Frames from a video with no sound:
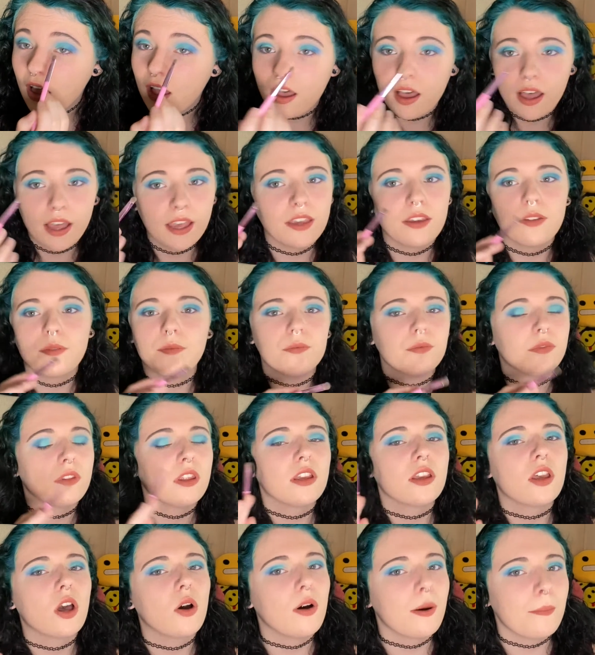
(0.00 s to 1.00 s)
I
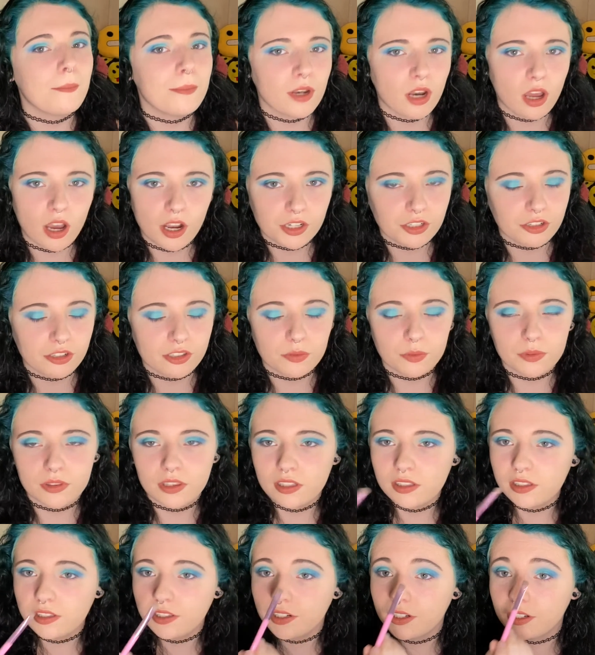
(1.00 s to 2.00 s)
go obnoxious with the
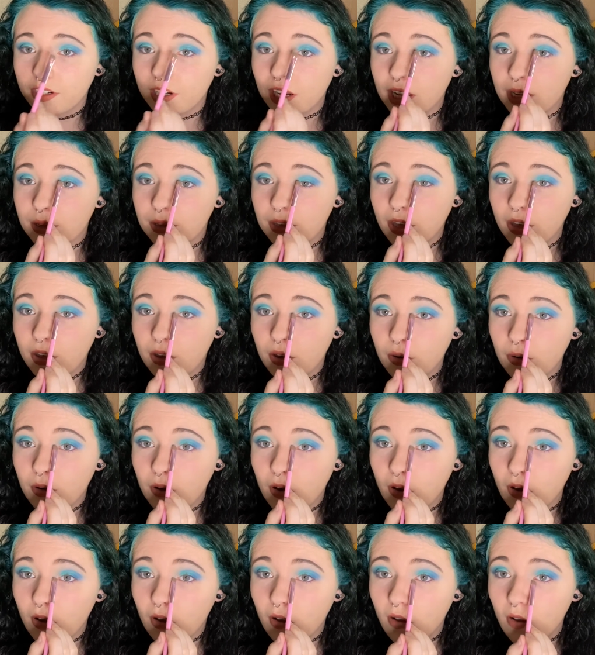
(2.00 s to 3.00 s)
glitter. I go
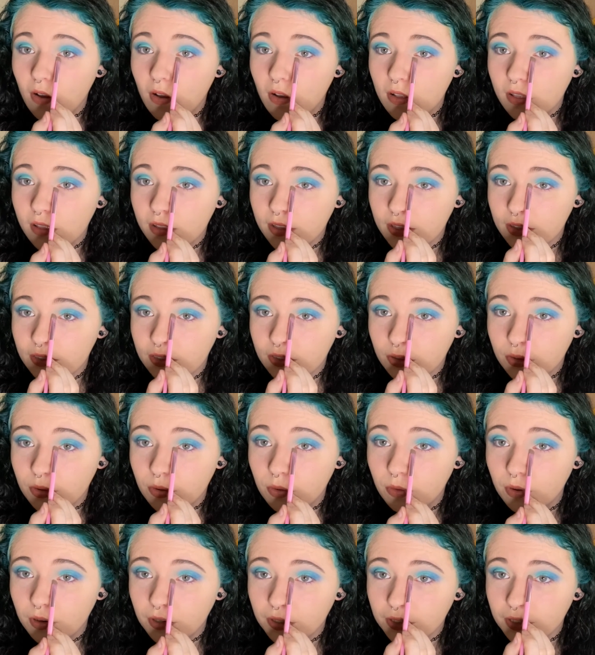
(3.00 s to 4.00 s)
all in the
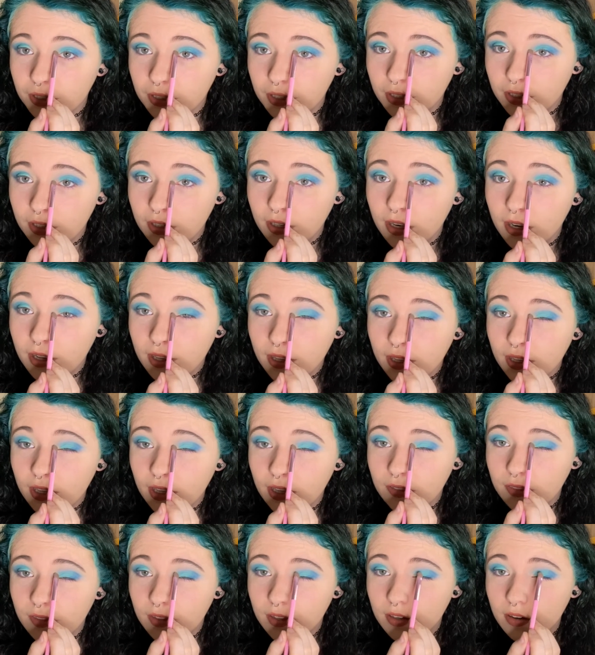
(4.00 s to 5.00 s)
corner
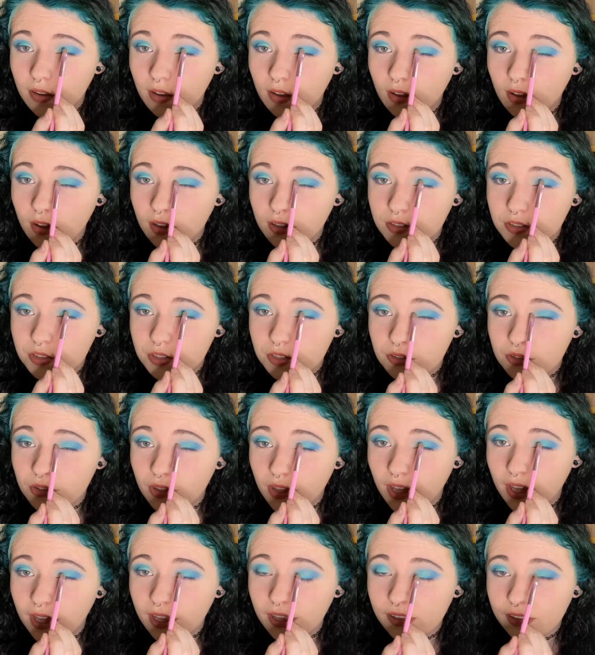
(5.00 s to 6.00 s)
and then onto the
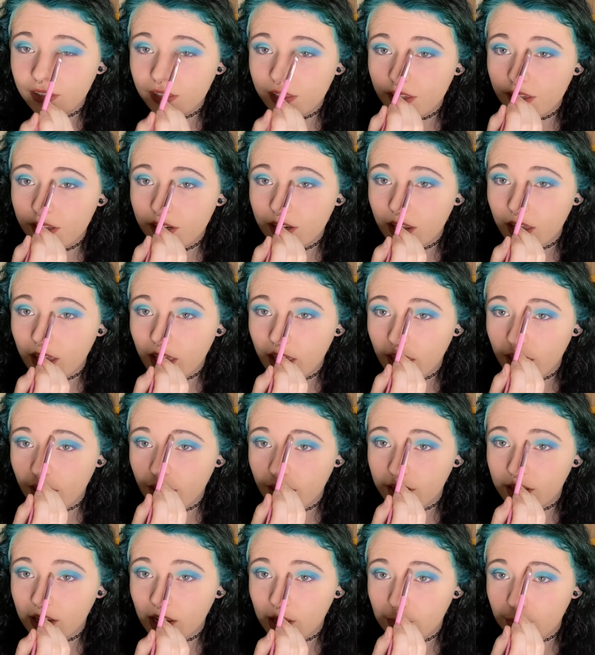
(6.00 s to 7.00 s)
eyelid,
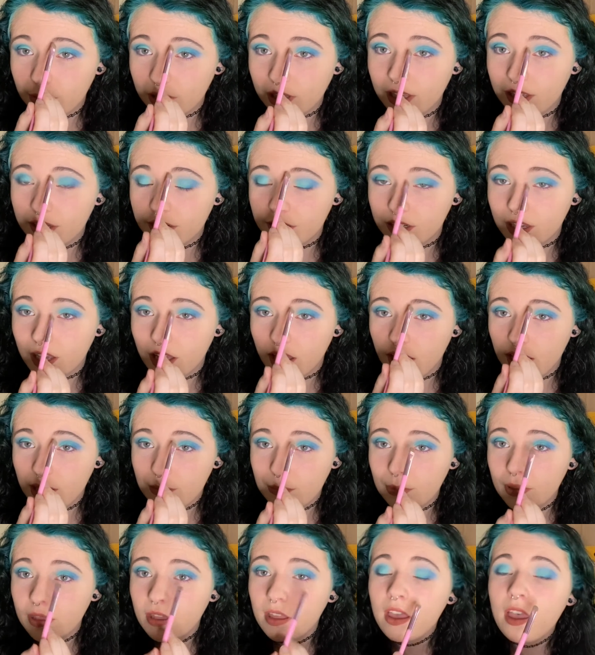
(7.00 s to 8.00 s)
and I blend
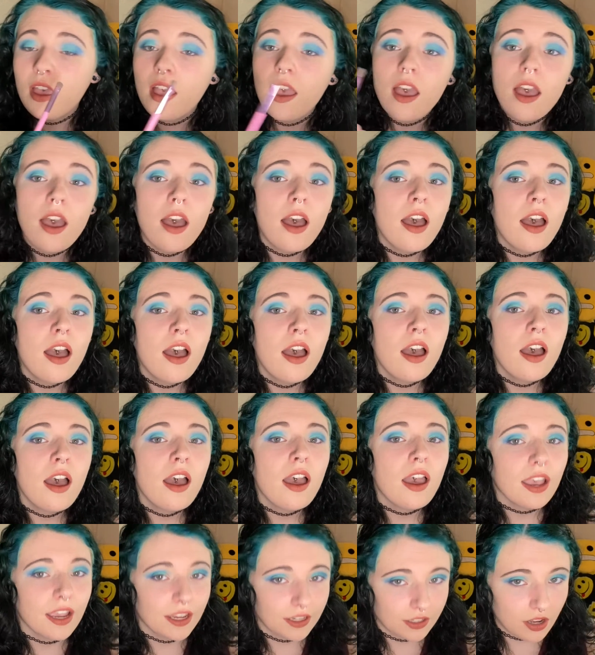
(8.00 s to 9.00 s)
up.
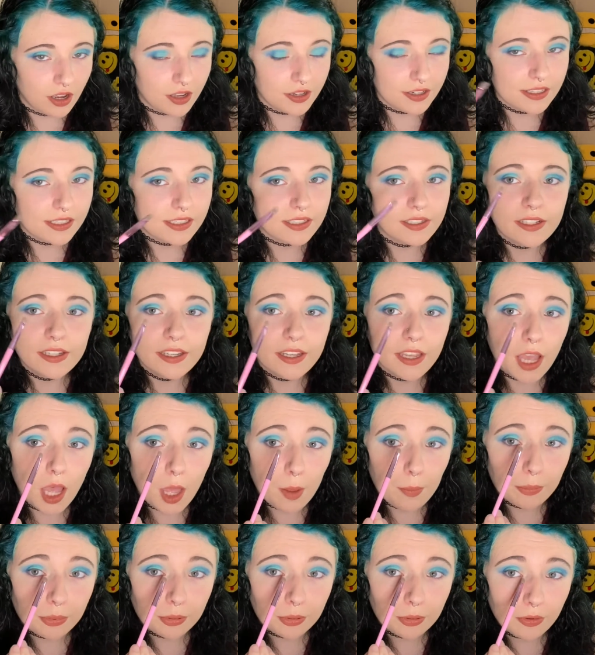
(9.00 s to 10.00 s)
And honestly,
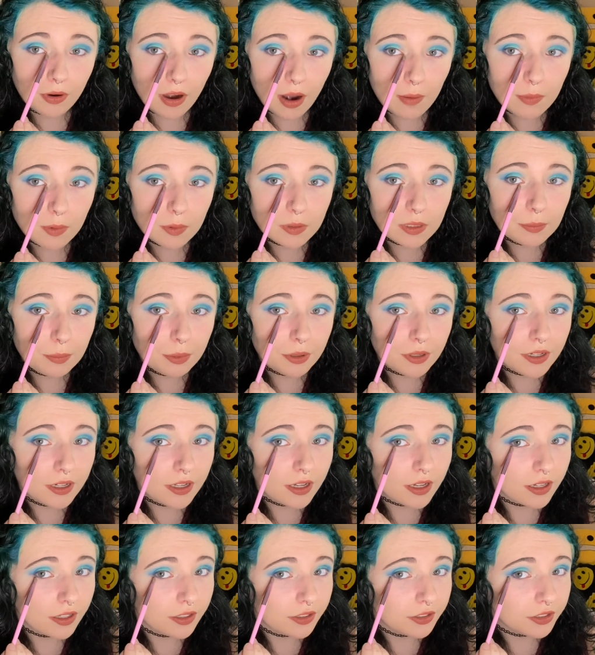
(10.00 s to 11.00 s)
I'll probably put it
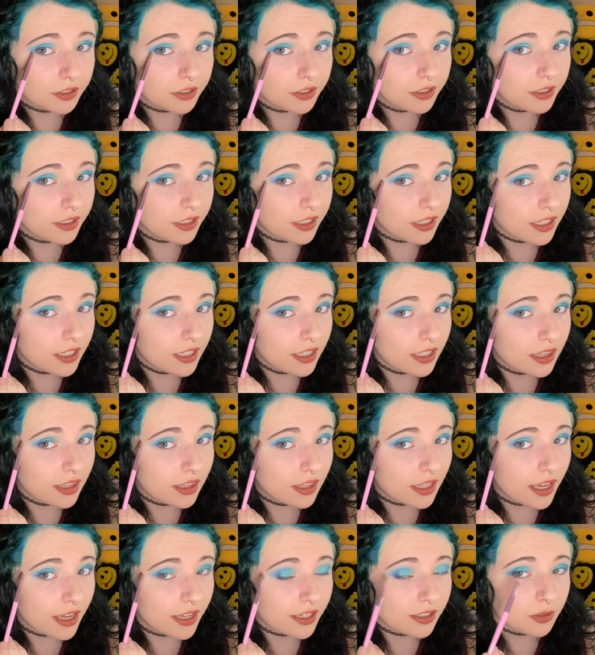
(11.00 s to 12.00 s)
underneath
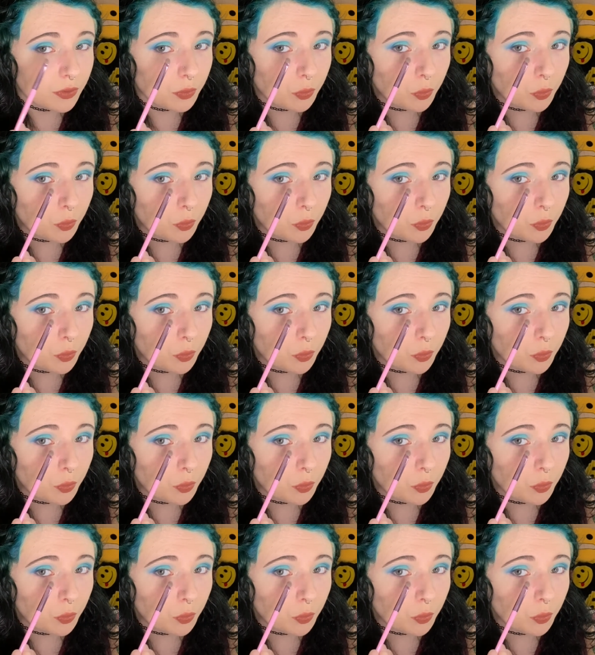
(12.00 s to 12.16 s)
as